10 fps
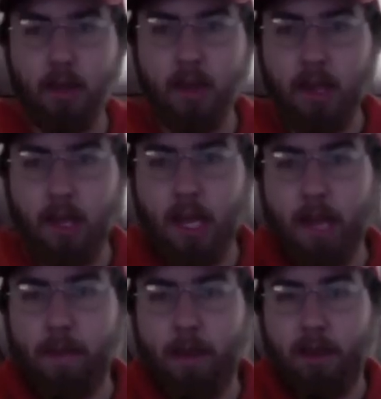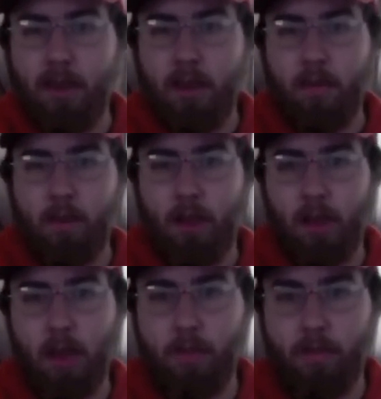Ape Ape,
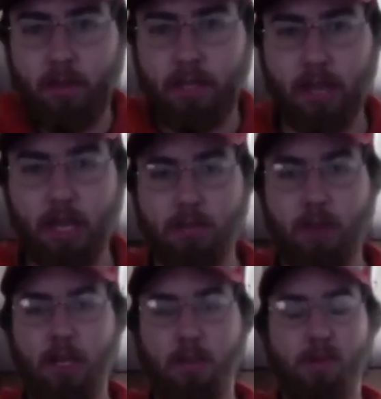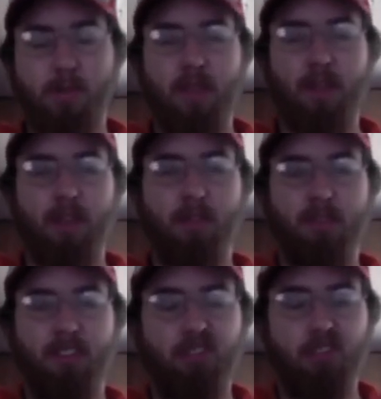wishing they had some knowledge to presumably have the
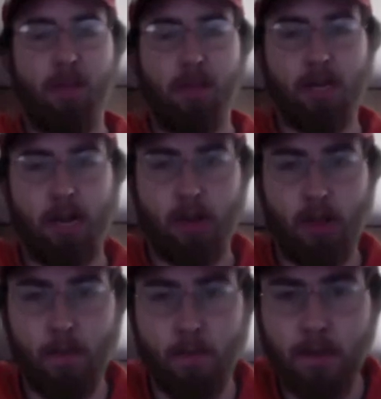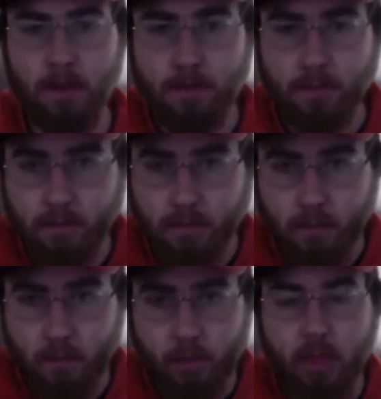crap kicked out of them.
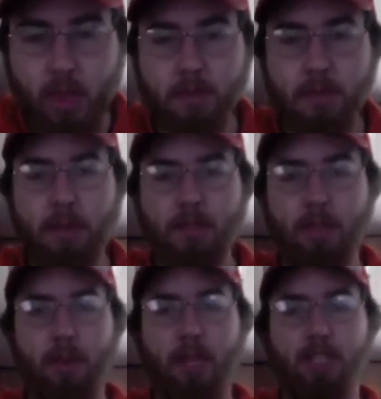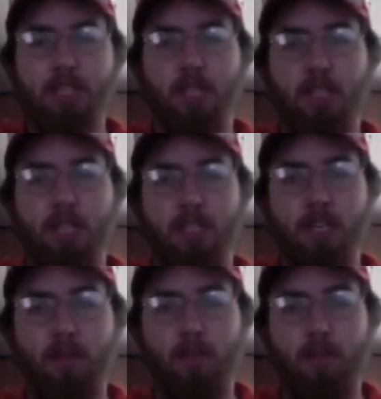I'm so managed to quite easily send a test of time for
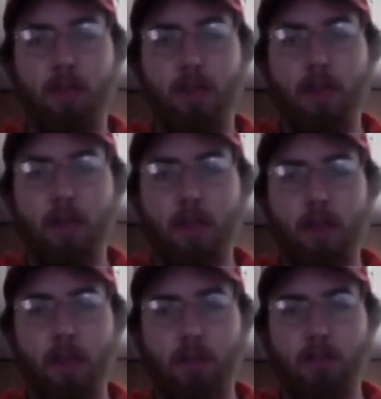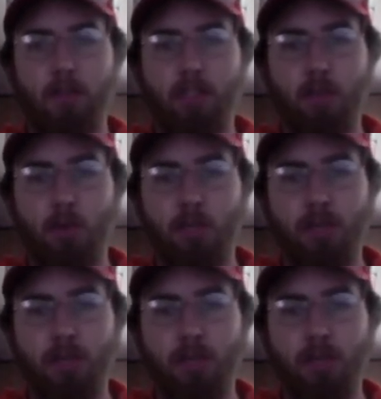me, Give us high still watch every chance I